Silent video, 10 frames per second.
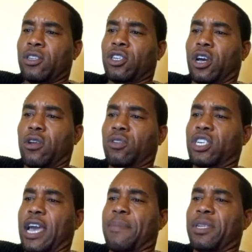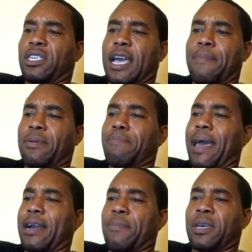Charlo jabbing,
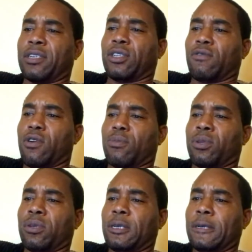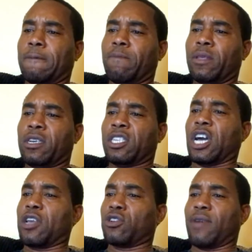back up against the ropes.
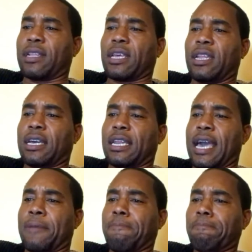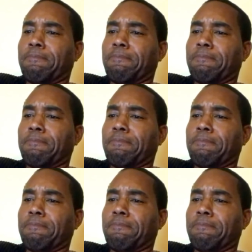Castano's right there looking at him.